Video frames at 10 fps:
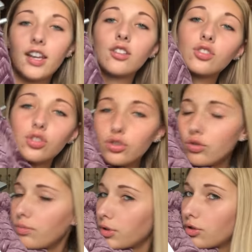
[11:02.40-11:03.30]
is
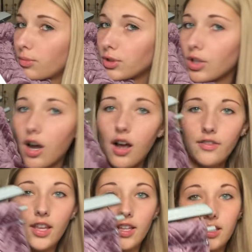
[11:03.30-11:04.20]
super, super soft
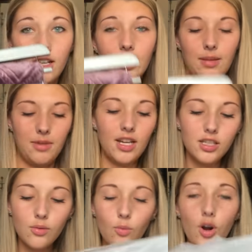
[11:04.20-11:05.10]
and it's gonna keep
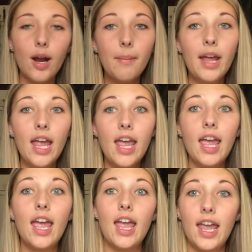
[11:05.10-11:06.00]
nice and warm
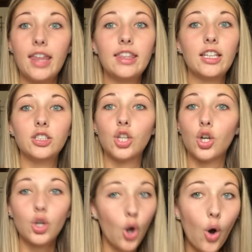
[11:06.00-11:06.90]
in these
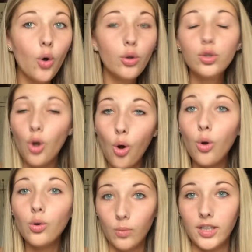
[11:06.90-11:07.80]
cold,
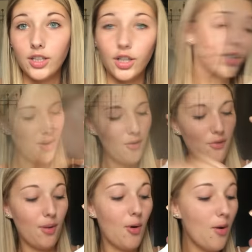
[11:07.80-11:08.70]
cold winters. So
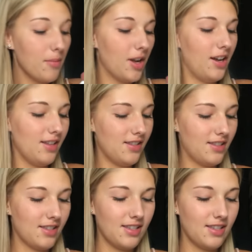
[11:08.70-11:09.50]
from Home Goods,